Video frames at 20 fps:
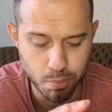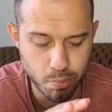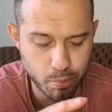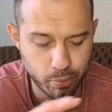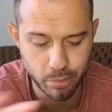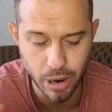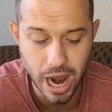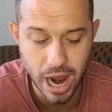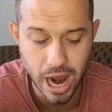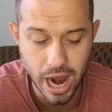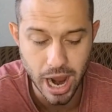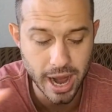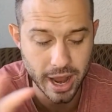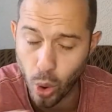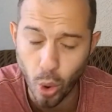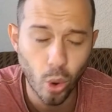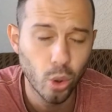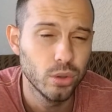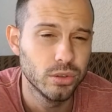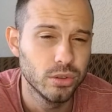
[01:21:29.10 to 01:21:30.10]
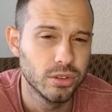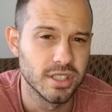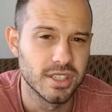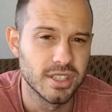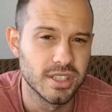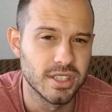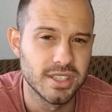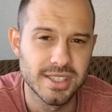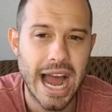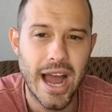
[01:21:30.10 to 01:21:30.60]
just buy and hold
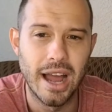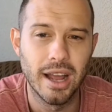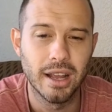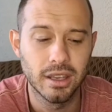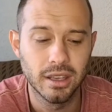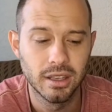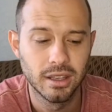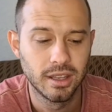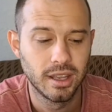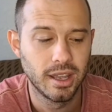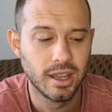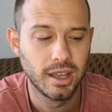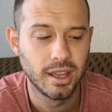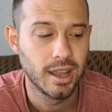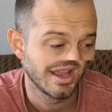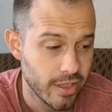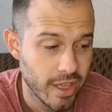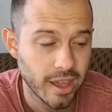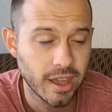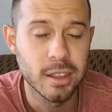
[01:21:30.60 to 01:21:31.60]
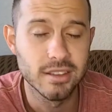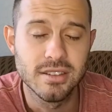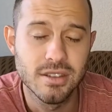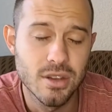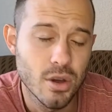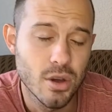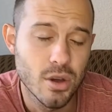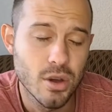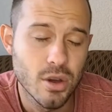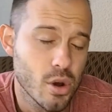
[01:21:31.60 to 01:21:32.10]
the stock and they
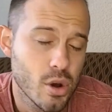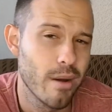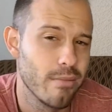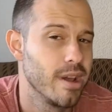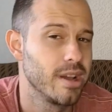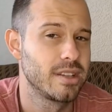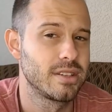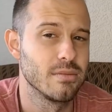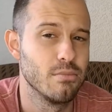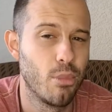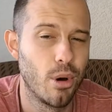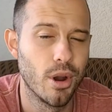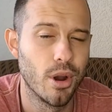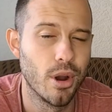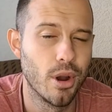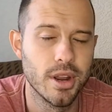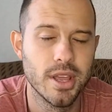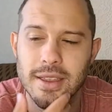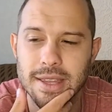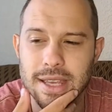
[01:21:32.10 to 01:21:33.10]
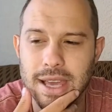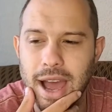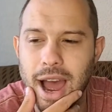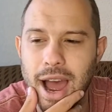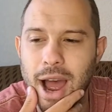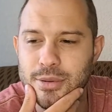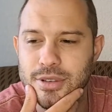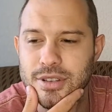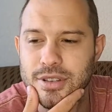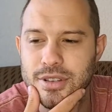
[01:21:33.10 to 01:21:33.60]
can still go out and make some money in
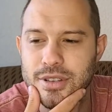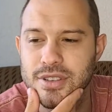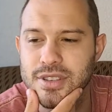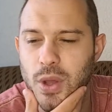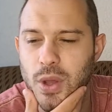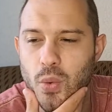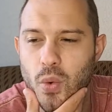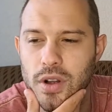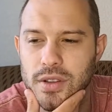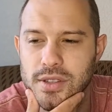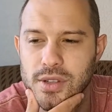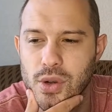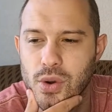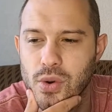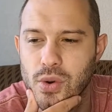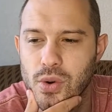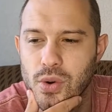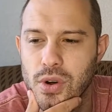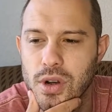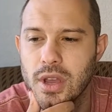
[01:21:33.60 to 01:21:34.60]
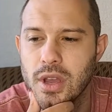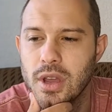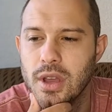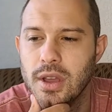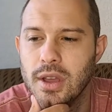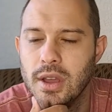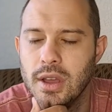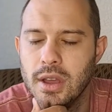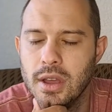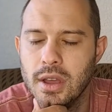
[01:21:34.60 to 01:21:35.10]
the options if they want to.
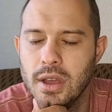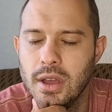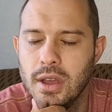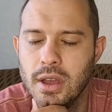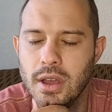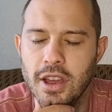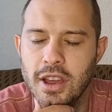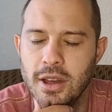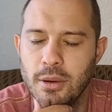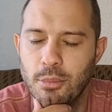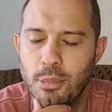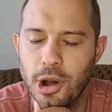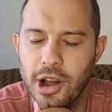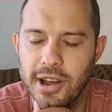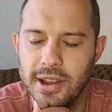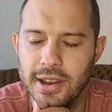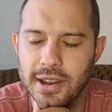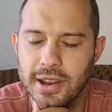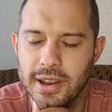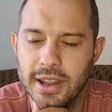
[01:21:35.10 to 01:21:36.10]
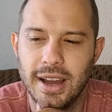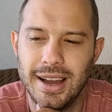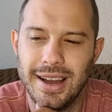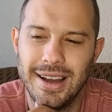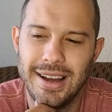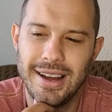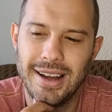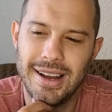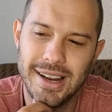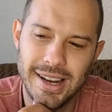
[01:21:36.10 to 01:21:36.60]
But
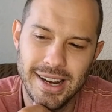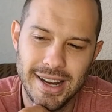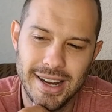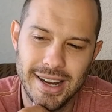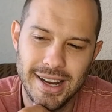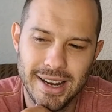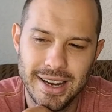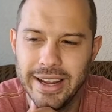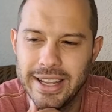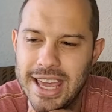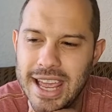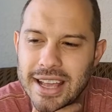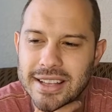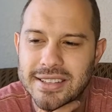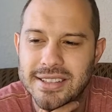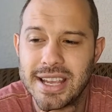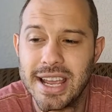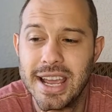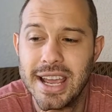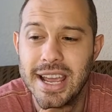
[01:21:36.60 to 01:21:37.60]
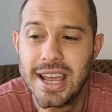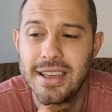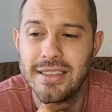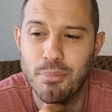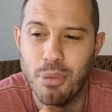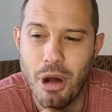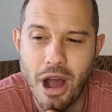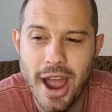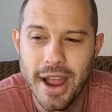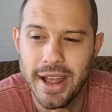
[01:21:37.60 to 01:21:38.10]
I, I can't say
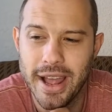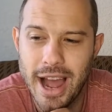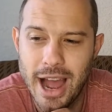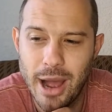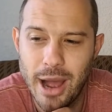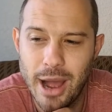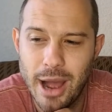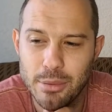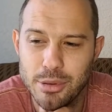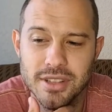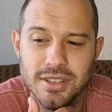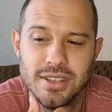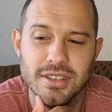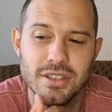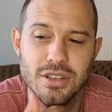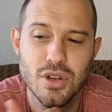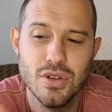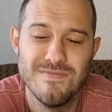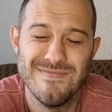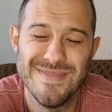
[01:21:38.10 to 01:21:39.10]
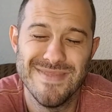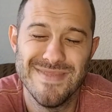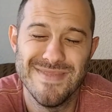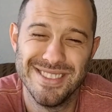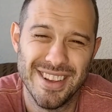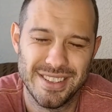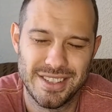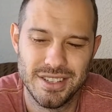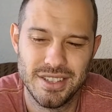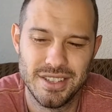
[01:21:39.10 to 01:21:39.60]
that buying options is
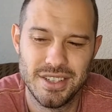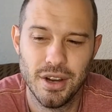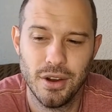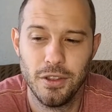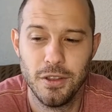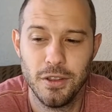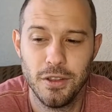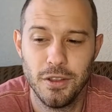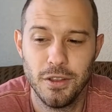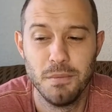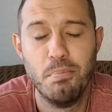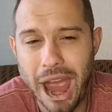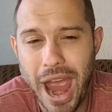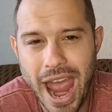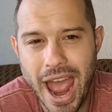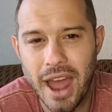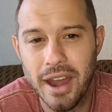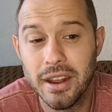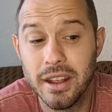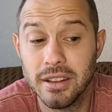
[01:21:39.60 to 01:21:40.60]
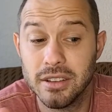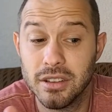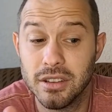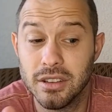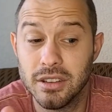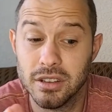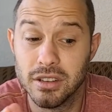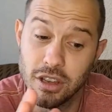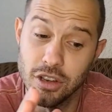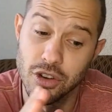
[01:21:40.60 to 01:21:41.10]
is necessarily bad. It
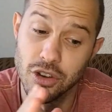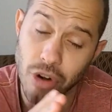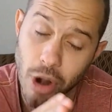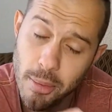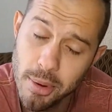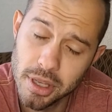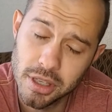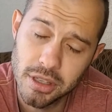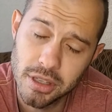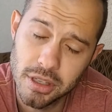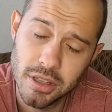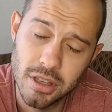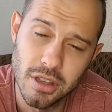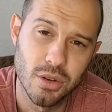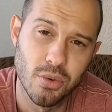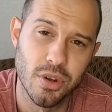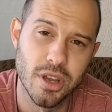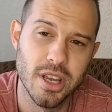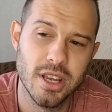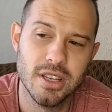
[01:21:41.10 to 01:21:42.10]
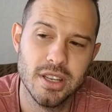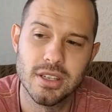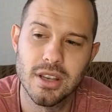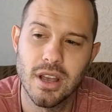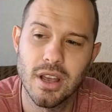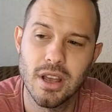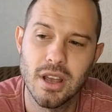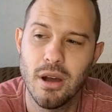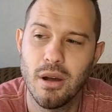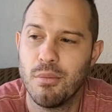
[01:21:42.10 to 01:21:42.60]
doesn't contribute to the
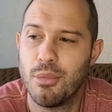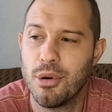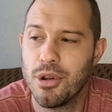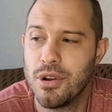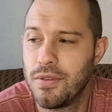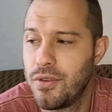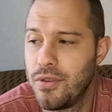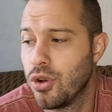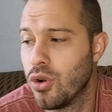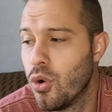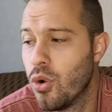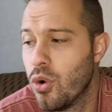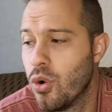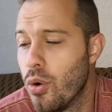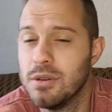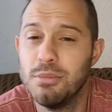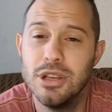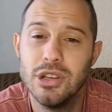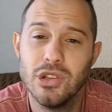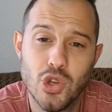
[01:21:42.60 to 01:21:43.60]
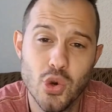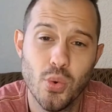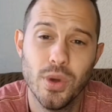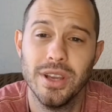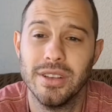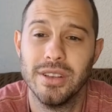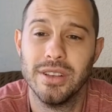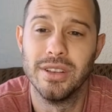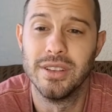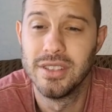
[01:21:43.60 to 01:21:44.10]
squeeze, but if you're going to be
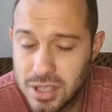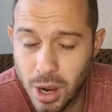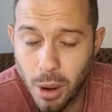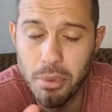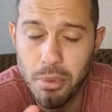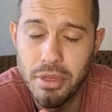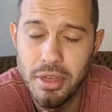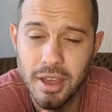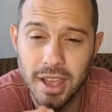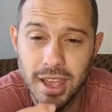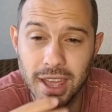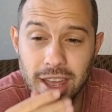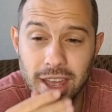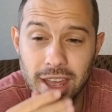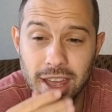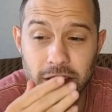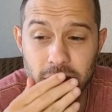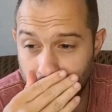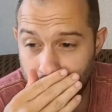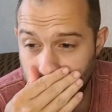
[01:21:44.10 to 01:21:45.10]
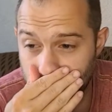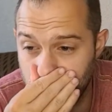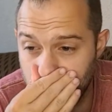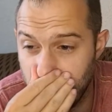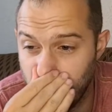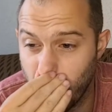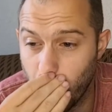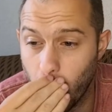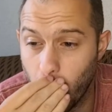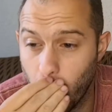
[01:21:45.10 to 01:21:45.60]
doing something
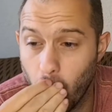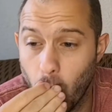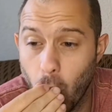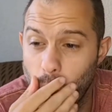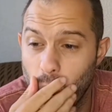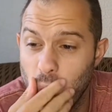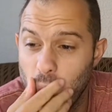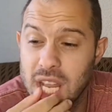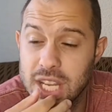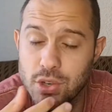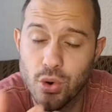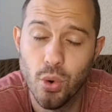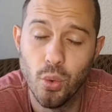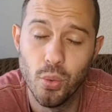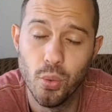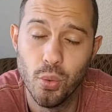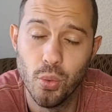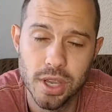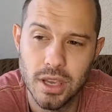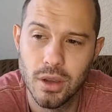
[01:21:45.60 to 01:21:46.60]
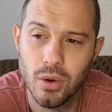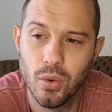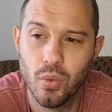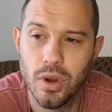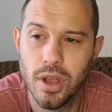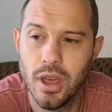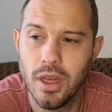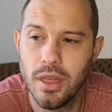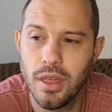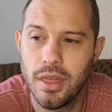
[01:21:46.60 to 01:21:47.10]
intraday or intra-week
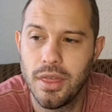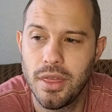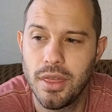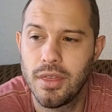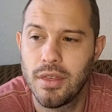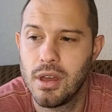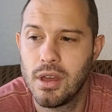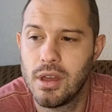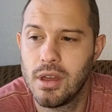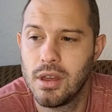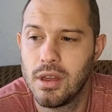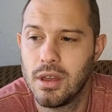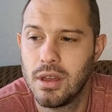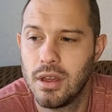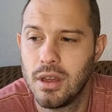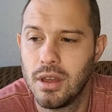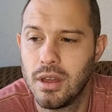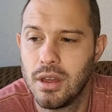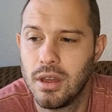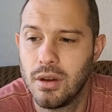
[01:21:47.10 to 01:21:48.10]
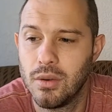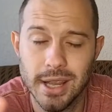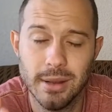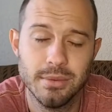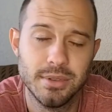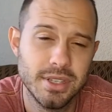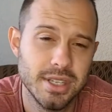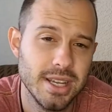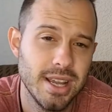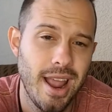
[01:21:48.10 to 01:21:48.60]
with with
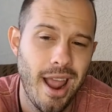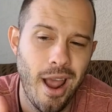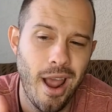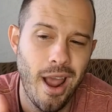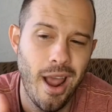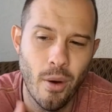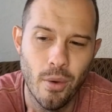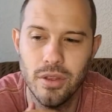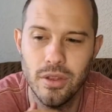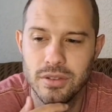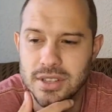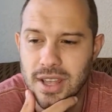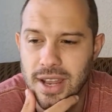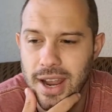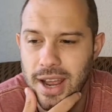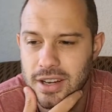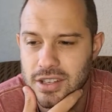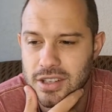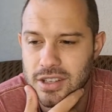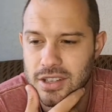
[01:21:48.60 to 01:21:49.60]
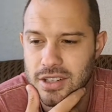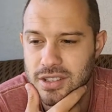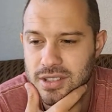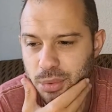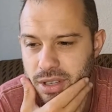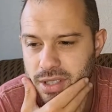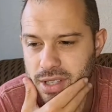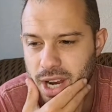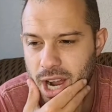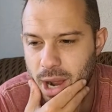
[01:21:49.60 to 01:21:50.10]
AMC, I would rather see that action
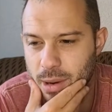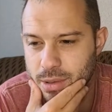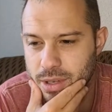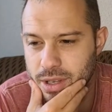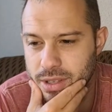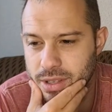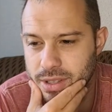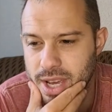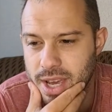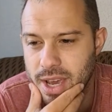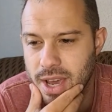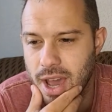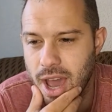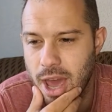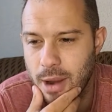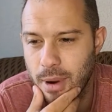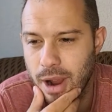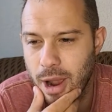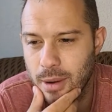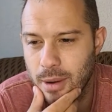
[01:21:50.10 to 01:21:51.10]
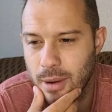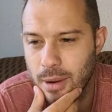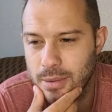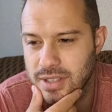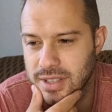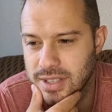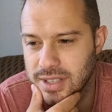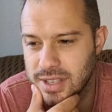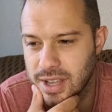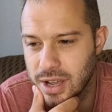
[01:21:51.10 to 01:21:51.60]
take place in options. Had my
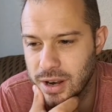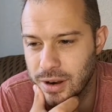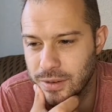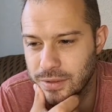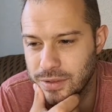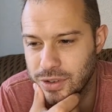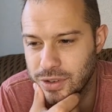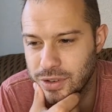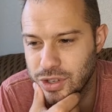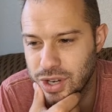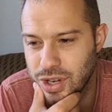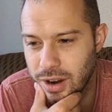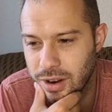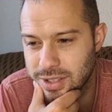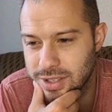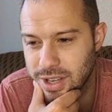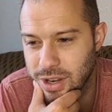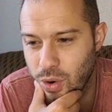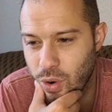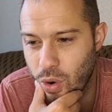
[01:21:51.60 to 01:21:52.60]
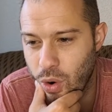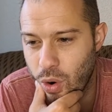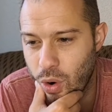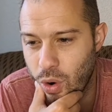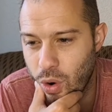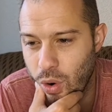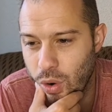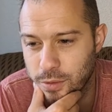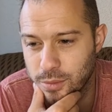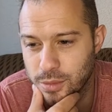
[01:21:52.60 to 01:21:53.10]
options instead of shares, and
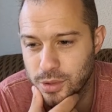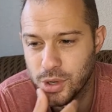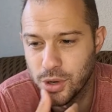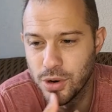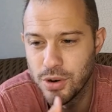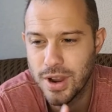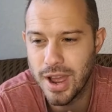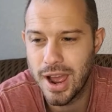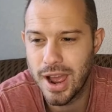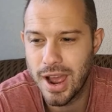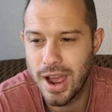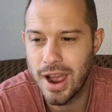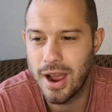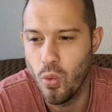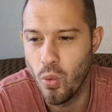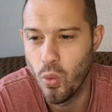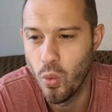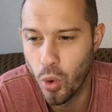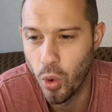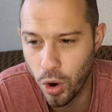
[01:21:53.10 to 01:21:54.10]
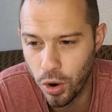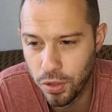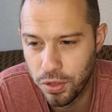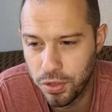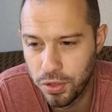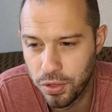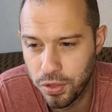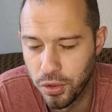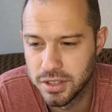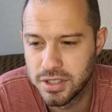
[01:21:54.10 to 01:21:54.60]
all of them turned out
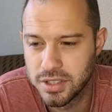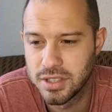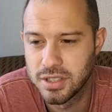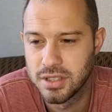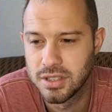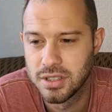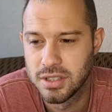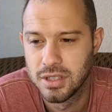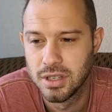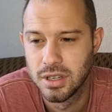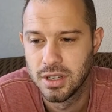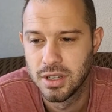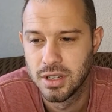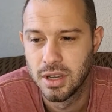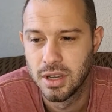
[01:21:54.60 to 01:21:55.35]
worthless.